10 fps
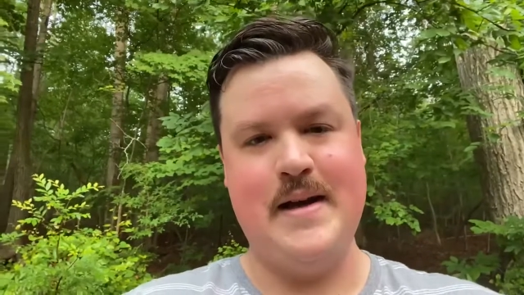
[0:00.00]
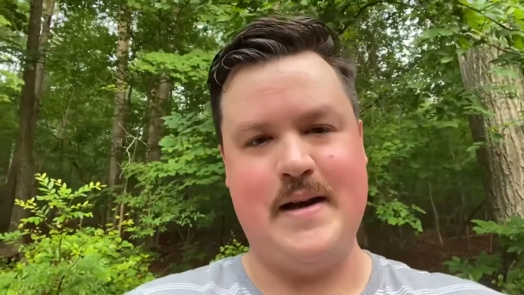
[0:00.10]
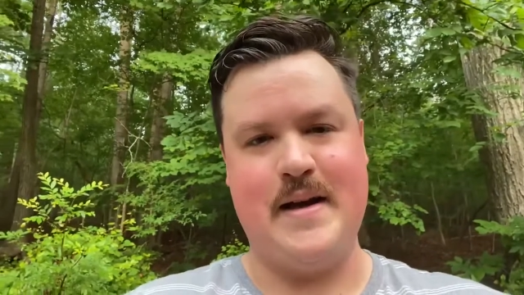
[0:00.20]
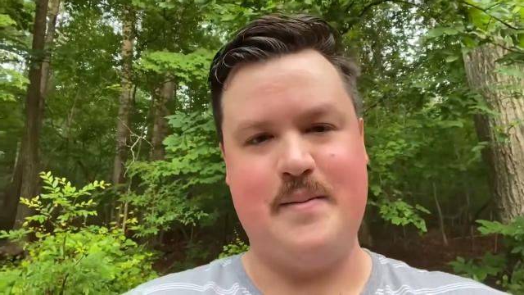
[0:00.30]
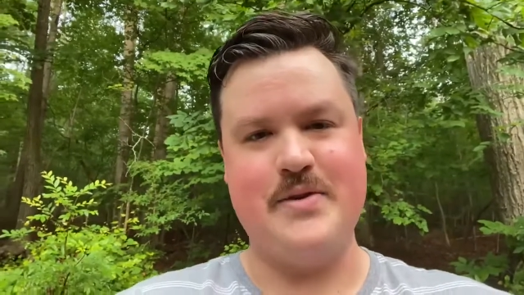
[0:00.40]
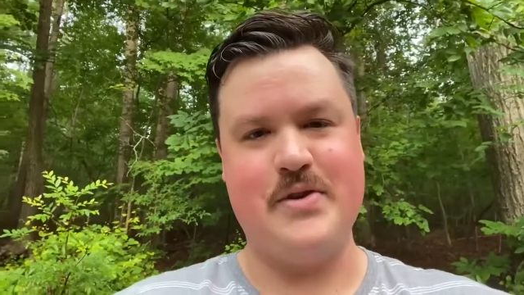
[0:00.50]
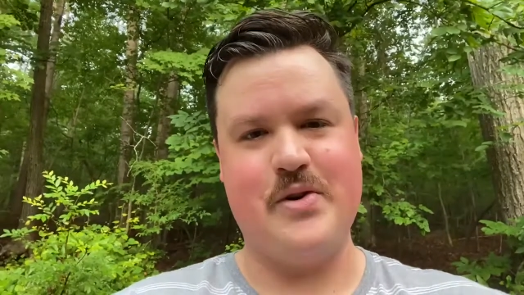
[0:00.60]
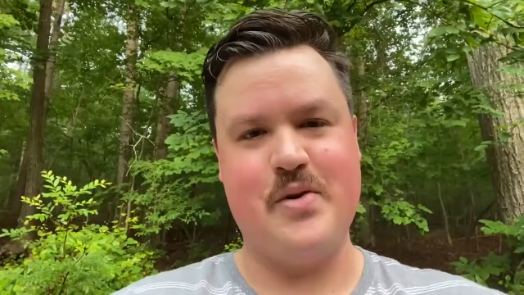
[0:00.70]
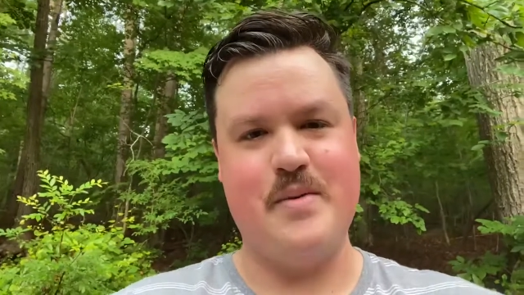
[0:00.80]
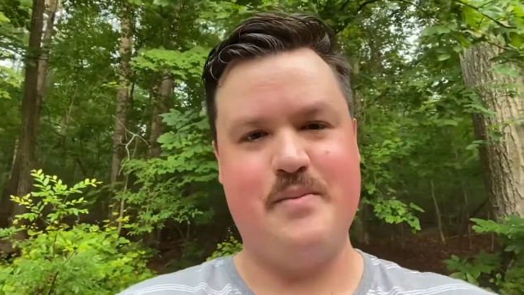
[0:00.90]
Um,
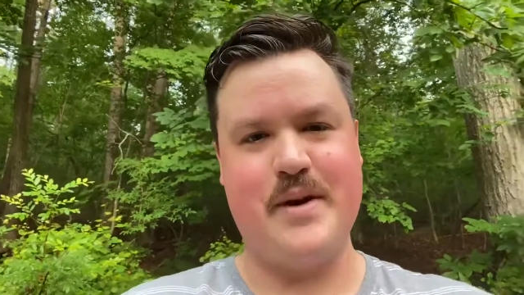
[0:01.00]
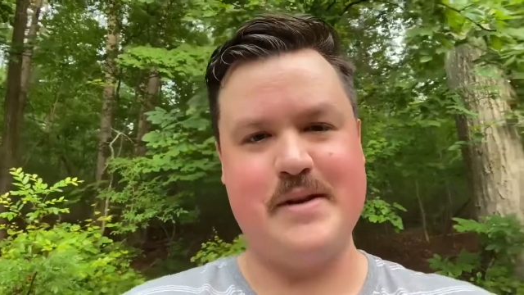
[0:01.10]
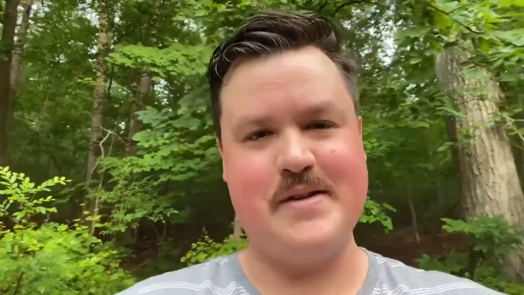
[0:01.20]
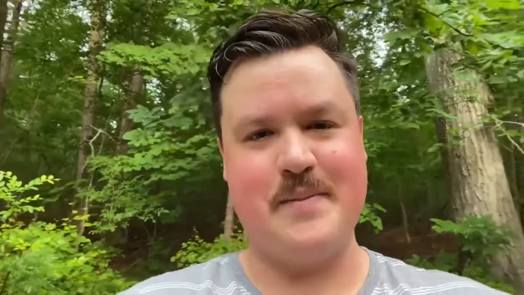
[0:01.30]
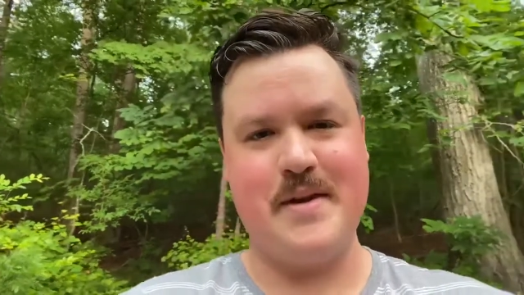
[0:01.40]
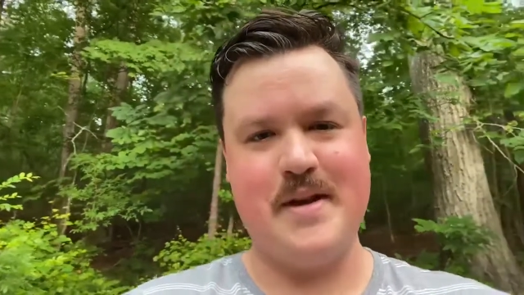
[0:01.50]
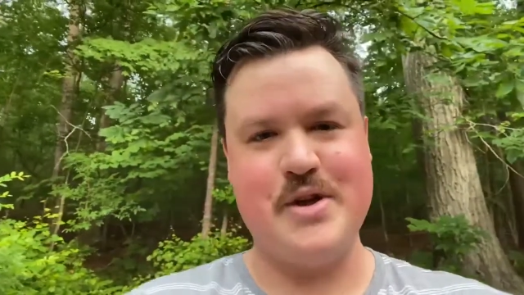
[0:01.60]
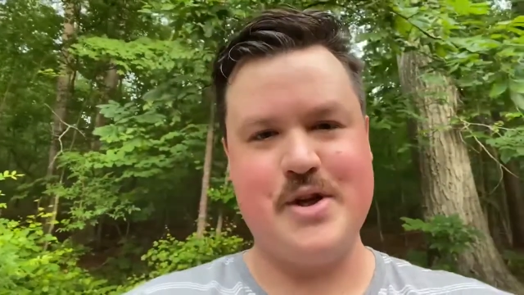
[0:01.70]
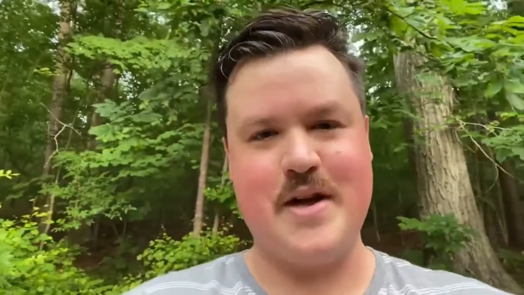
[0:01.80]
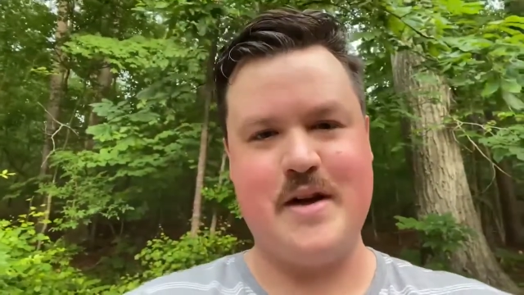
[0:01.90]
so bring something to
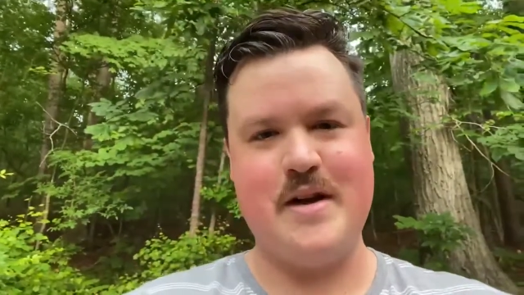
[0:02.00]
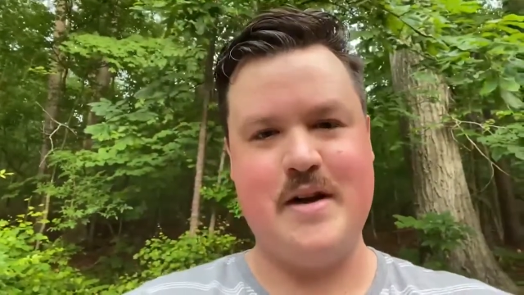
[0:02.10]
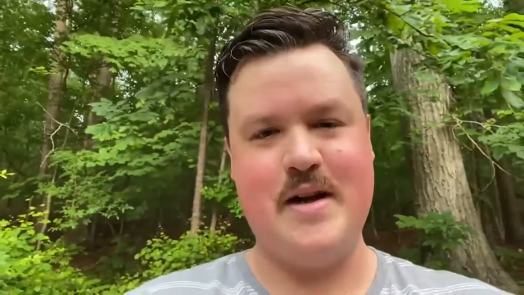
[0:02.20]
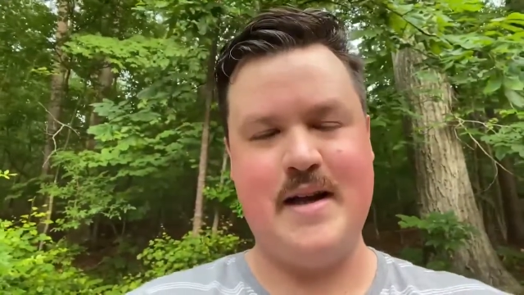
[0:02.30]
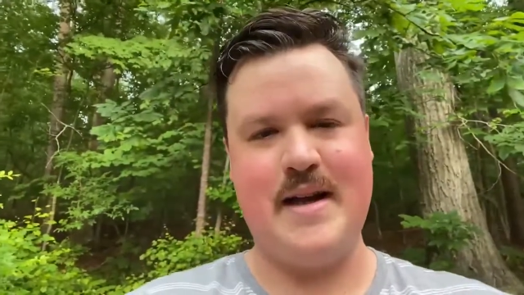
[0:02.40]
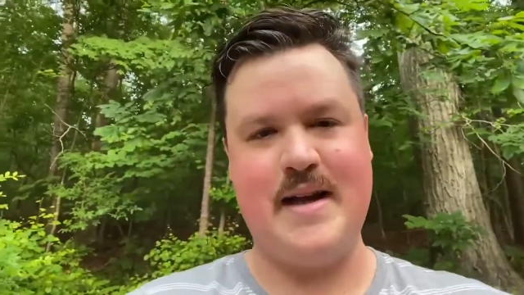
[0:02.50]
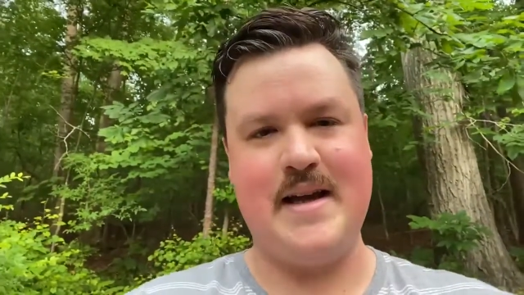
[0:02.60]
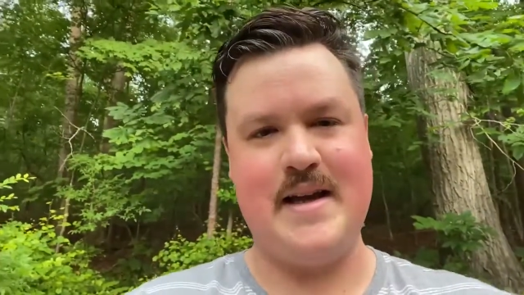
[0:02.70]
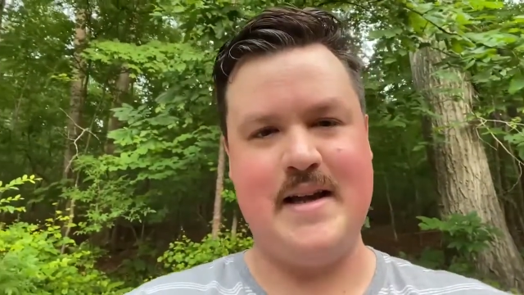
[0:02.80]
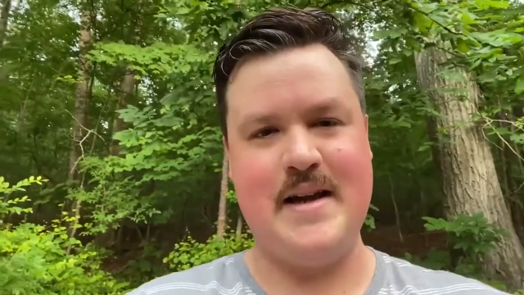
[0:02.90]
share
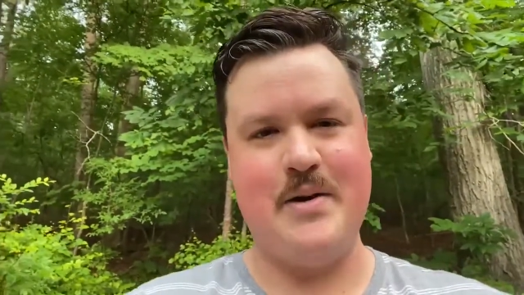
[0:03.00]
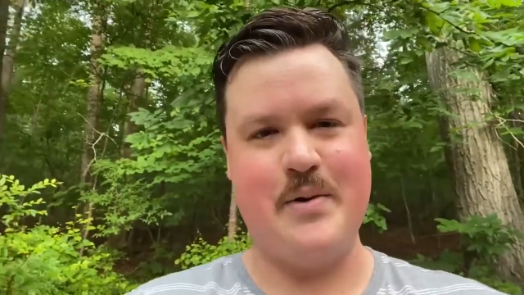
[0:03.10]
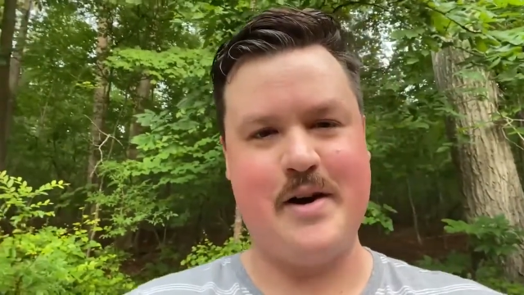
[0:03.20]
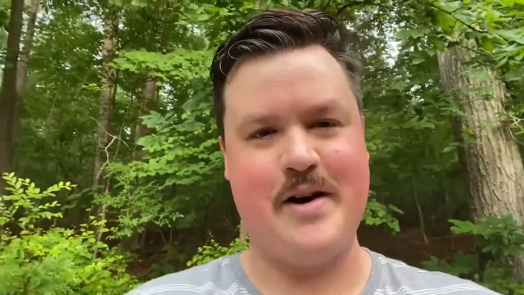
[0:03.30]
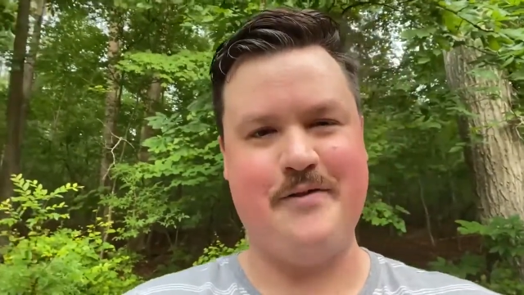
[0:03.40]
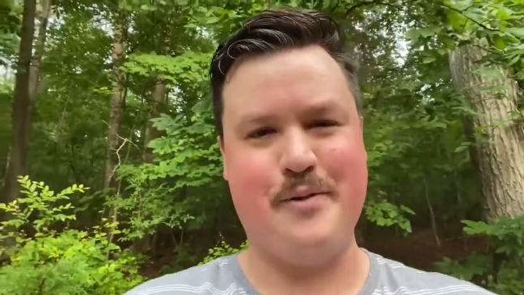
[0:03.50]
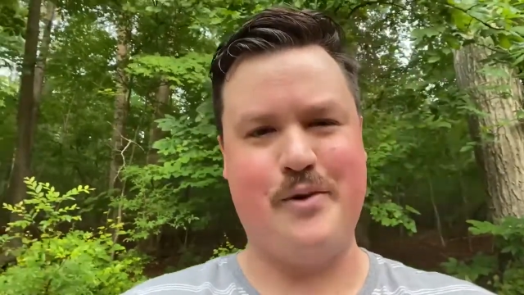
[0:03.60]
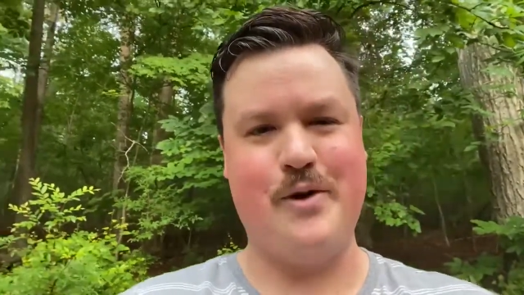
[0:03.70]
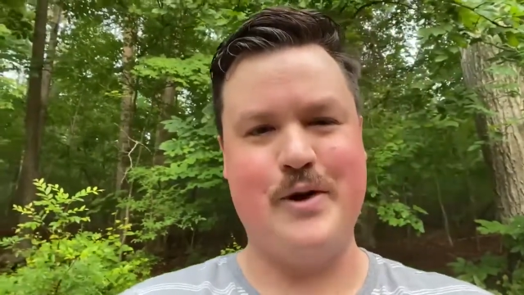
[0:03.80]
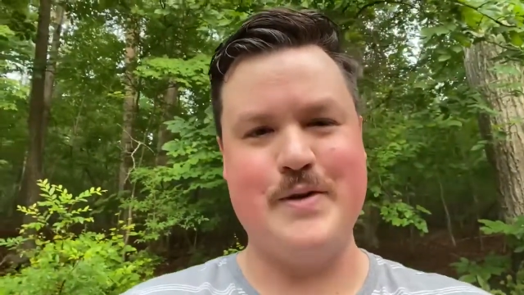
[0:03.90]
and wear
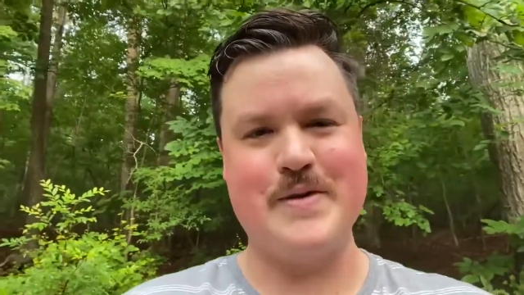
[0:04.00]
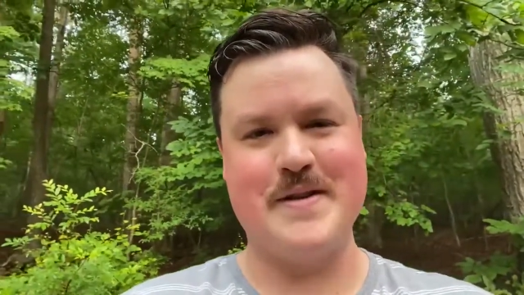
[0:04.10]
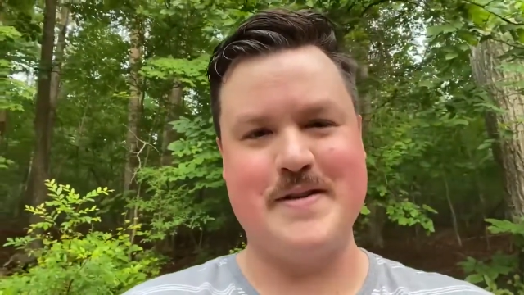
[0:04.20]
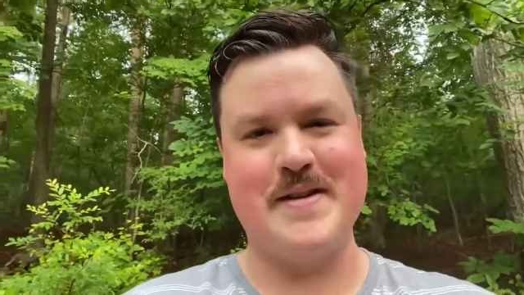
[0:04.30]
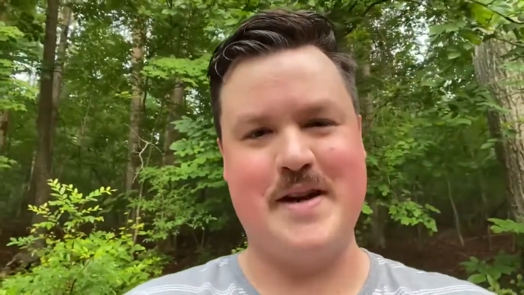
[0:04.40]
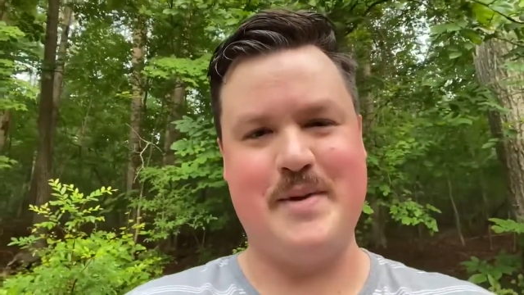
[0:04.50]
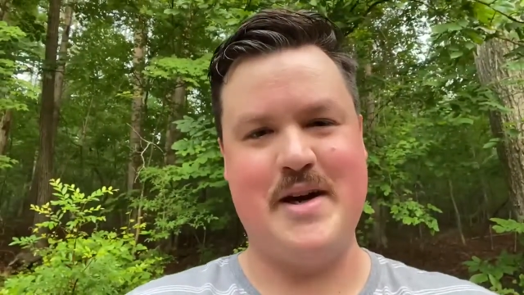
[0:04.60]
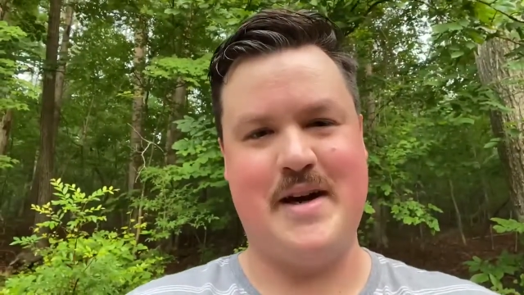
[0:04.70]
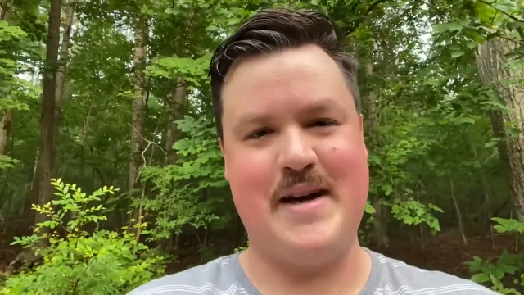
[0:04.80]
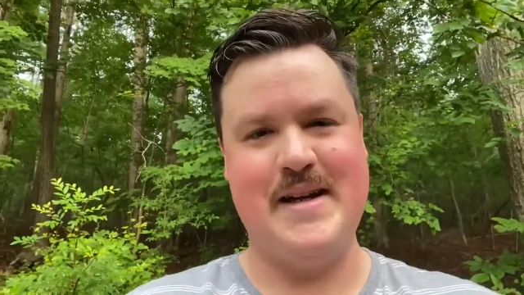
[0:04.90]
comfortable clothes because it's going to be
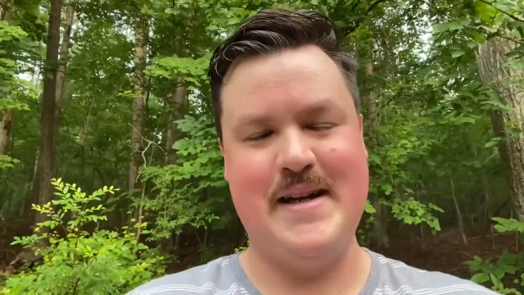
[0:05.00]
hot.